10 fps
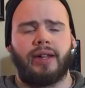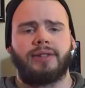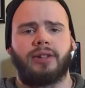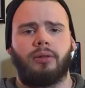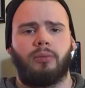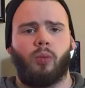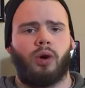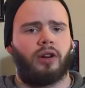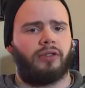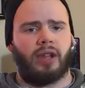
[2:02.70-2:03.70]
is a
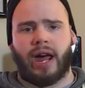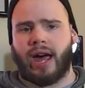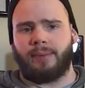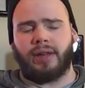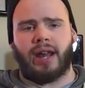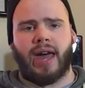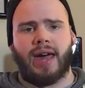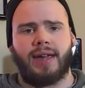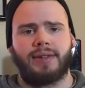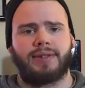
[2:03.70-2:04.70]
wonderful app. It
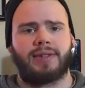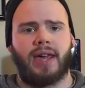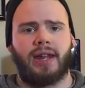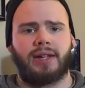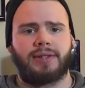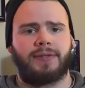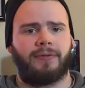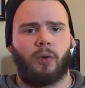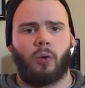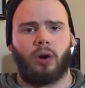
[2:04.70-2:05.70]
has settings
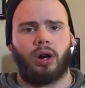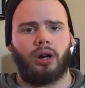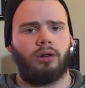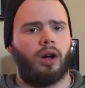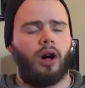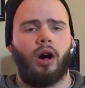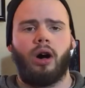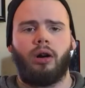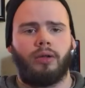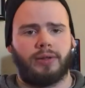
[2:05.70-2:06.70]
for
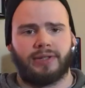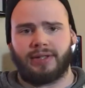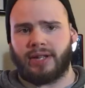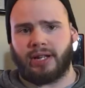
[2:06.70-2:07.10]
all those things that I